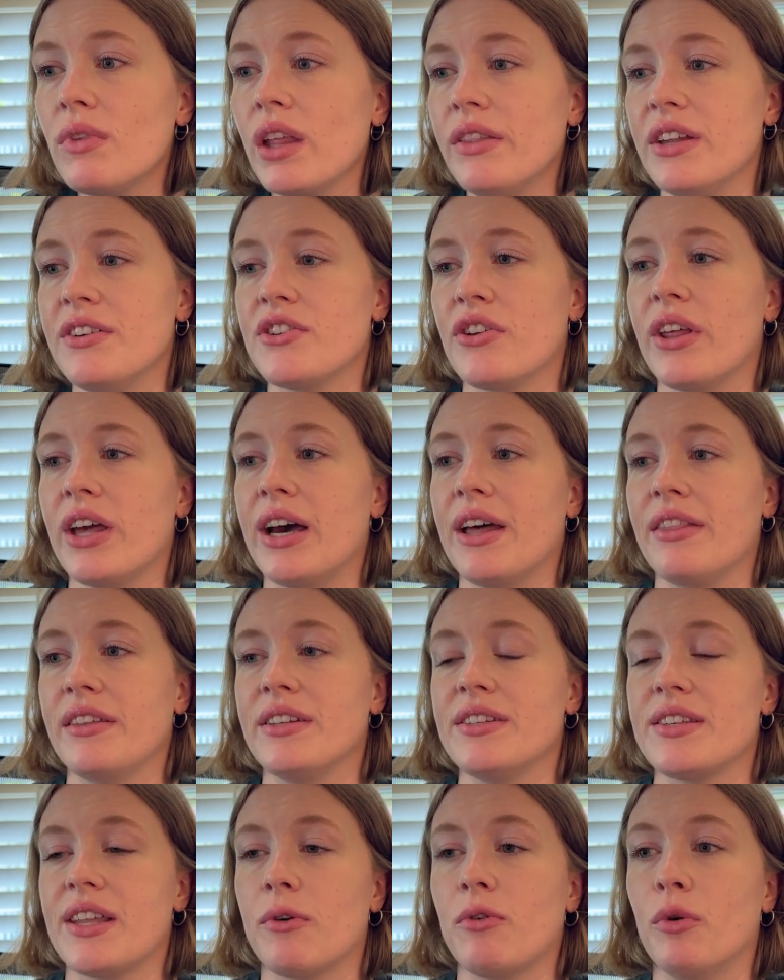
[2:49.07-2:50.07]
these are the
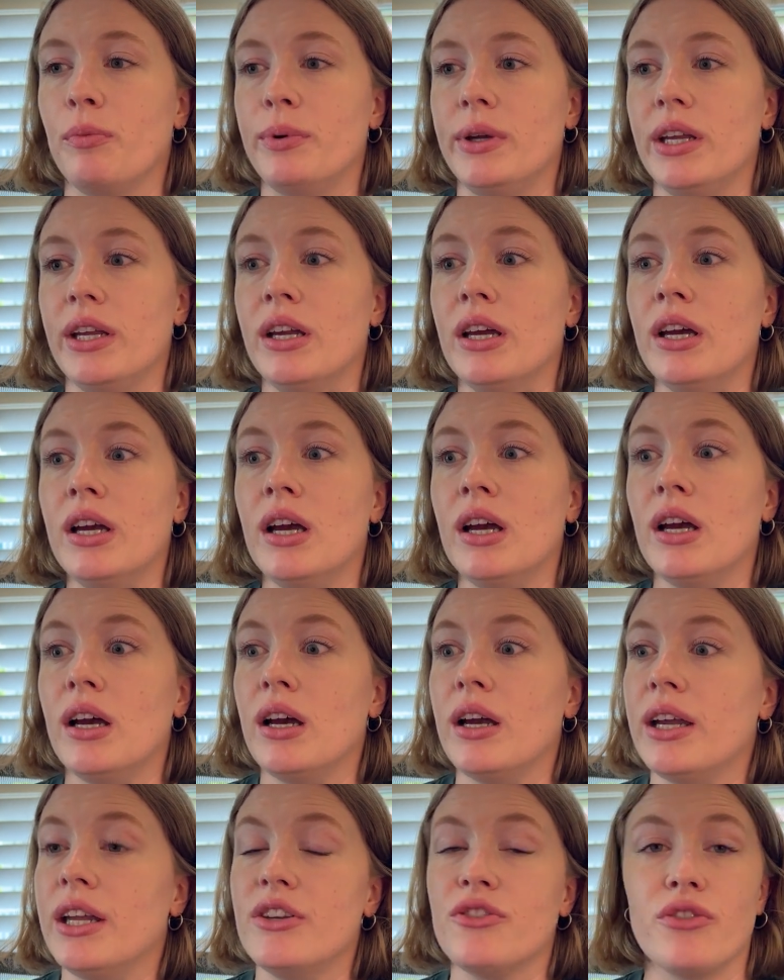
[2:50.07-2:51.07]
athletes that will be
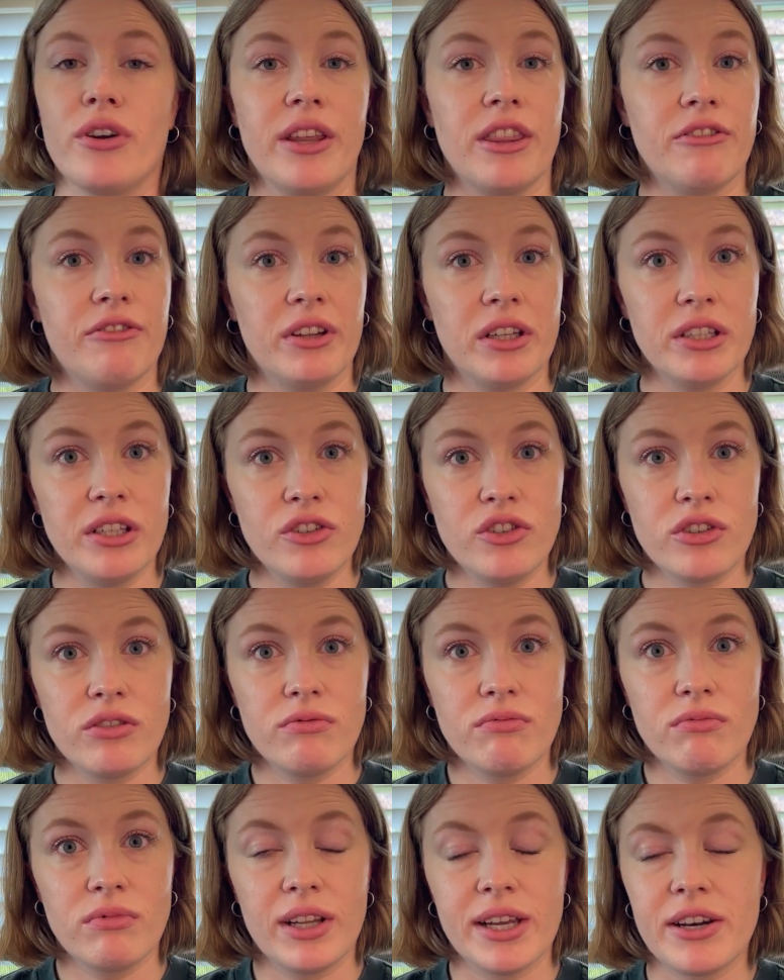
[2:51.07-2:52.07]
entering the village
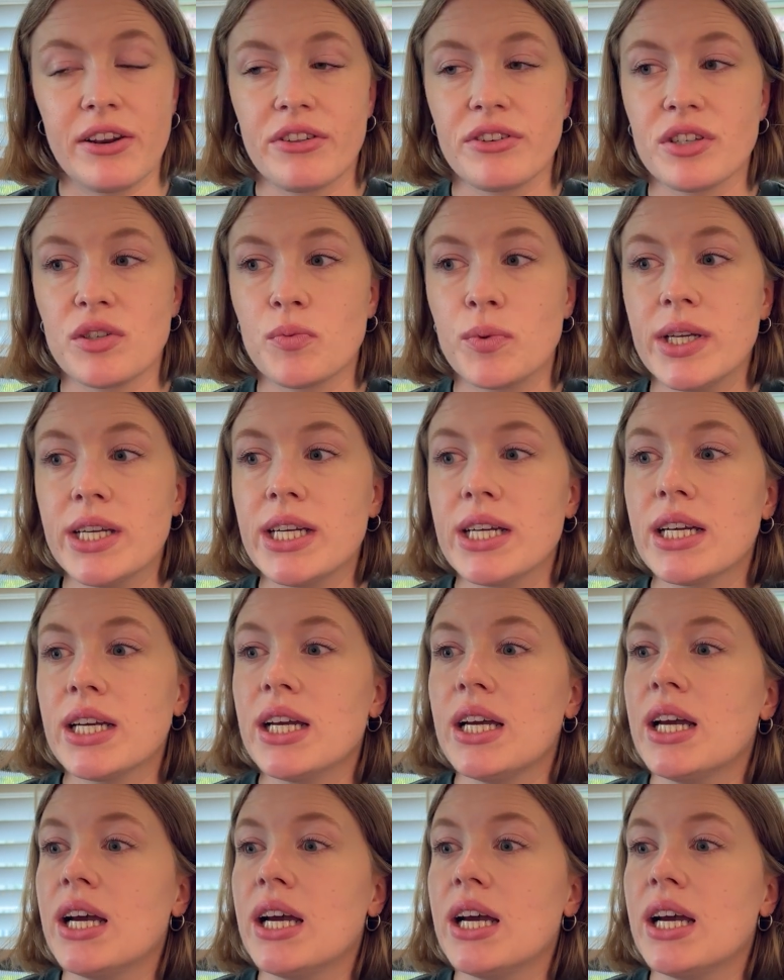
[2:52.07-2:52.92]
later this week,